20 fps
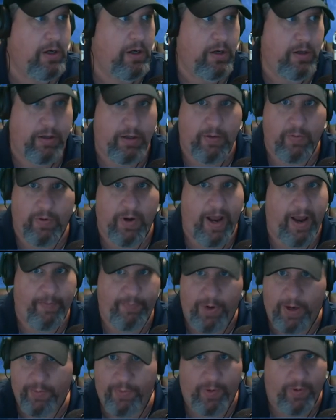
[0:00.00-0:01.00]
You will have
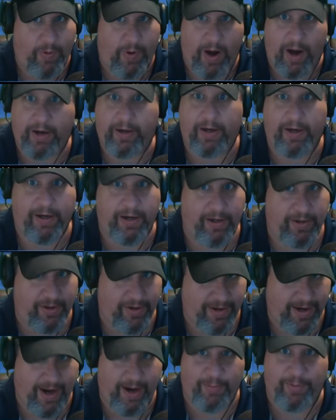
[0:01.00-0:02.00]
people walking in
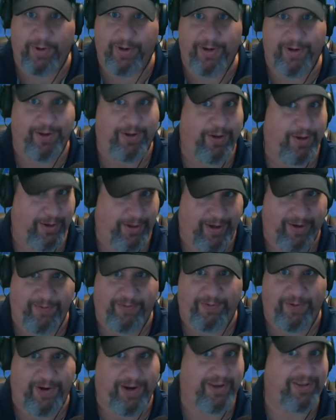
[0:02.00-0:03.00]
your neighborhood looking
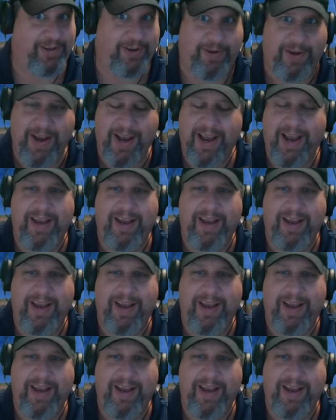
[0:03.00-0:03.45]
for you. So,